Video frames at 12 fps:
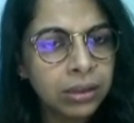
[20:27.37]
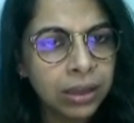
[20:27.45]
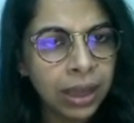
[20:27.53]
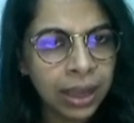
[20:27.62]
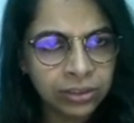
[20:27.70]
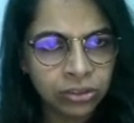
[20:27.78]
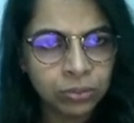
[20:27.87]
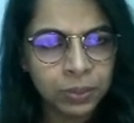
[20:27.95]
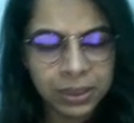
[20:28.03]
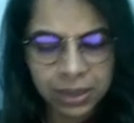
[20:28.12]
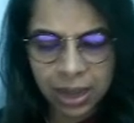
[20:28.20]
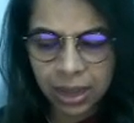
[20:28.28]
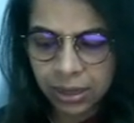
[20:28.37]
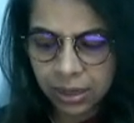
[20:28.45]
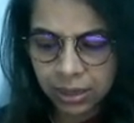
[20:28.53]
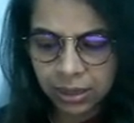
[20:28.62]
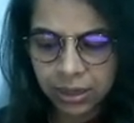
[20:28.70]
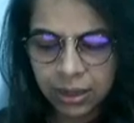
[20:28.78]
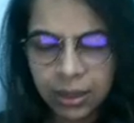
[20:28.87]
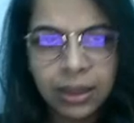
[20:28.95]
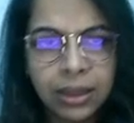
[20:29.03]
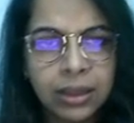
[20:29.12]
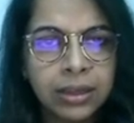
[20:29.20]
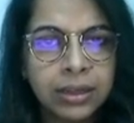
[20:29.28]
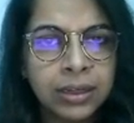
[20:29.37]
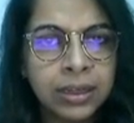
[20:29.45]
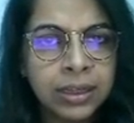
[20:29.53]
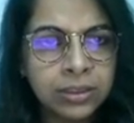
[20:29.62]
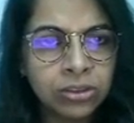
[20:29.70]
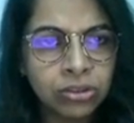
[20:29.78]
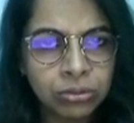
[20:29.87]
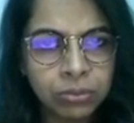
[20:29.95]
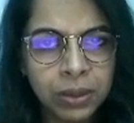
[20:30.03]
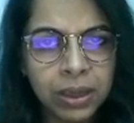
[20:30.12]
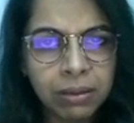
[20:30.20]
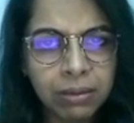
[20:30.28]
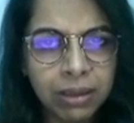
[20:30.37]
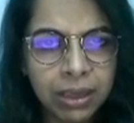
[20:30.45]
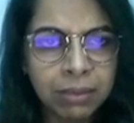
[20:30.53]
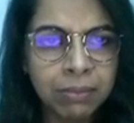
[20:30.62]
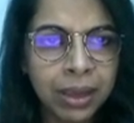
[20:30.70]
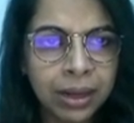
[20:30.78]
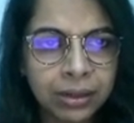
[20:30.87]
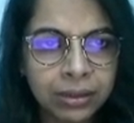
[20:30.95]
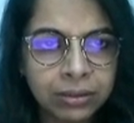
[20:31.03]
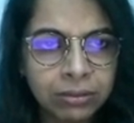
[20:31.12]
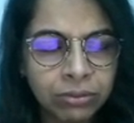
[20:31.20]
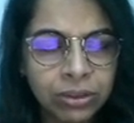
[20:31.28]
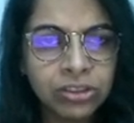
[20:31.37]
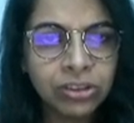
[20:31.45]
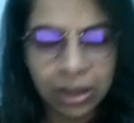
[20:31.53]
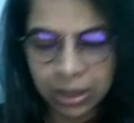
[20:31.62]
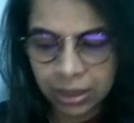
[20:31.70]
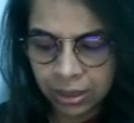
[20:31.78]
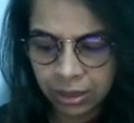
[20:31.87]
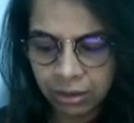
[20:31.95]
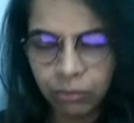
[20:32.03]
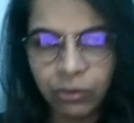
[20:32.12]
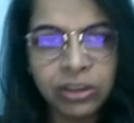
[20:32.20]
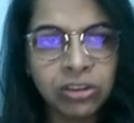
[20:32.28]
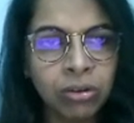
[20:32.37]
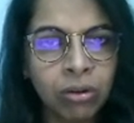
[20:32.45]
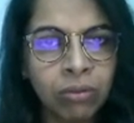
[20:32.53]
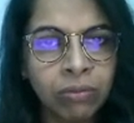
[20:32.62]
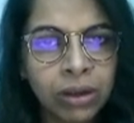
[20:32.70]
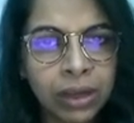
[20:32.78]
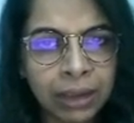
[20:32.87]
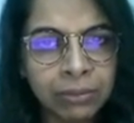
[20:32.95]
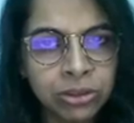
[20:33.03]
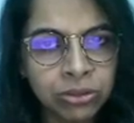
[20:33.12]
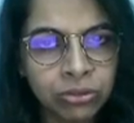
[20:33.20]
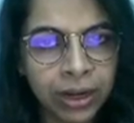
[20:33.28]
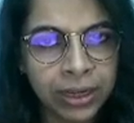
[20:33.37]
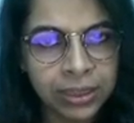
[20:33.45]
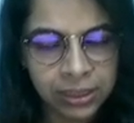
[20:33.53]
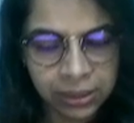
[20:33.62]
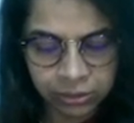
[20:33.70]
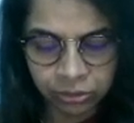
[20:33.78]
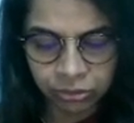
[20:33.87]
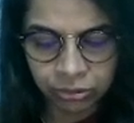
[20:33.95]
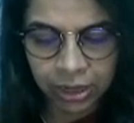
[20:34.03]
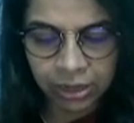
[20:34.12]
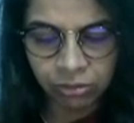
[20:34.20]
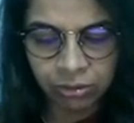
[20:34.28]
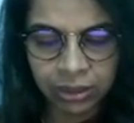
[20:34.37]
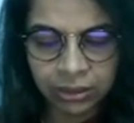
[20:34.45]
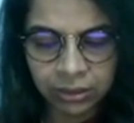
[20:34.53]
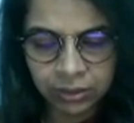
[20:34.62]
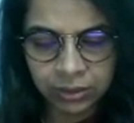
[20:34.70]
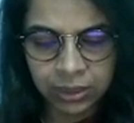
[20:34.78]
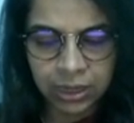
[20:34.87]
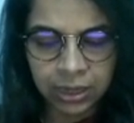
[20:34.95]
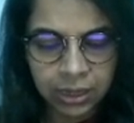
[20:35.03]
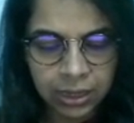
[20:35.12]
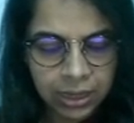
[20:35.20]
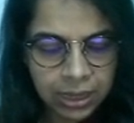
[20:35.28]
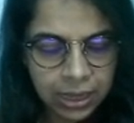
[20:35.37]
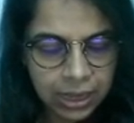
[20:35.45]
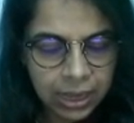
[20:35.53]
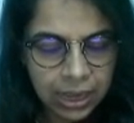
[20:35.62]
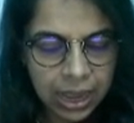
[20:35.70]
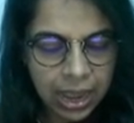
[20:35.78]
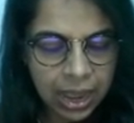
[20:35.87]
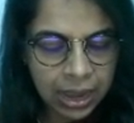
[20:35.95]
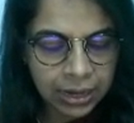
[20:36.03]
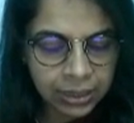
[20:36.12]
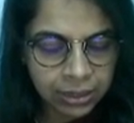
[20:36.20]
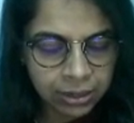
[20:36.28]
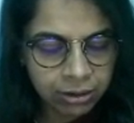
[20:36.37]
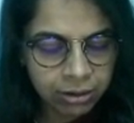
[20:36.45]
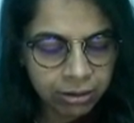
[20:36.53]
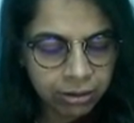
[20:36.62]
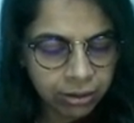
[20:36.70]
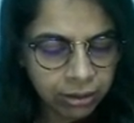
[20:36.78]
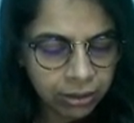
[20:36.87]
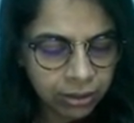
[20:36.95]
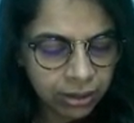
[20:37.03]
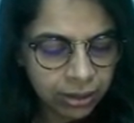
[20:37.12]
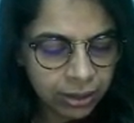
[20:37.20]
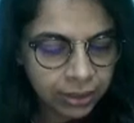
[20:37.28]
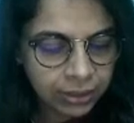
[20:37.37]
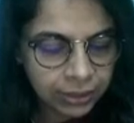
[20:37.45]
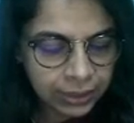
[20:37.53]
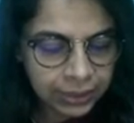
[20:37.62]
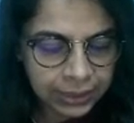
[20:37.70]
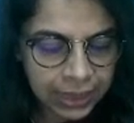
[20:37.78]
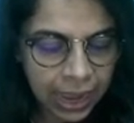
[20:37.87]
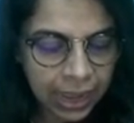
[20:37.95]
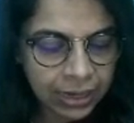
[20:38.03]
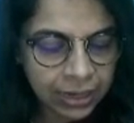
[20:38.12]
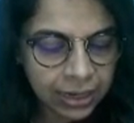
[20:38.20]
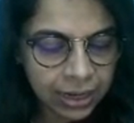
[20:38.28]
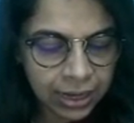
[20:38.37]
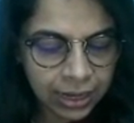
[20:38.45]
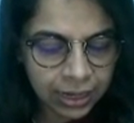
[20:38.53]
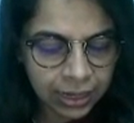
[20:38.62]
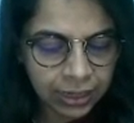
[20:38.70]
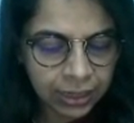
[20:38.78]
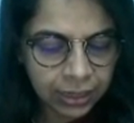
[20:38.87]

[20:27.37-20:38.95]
has to be done? Needs to be emailed. Which homework? I'm just writing here so that you can see. Understanding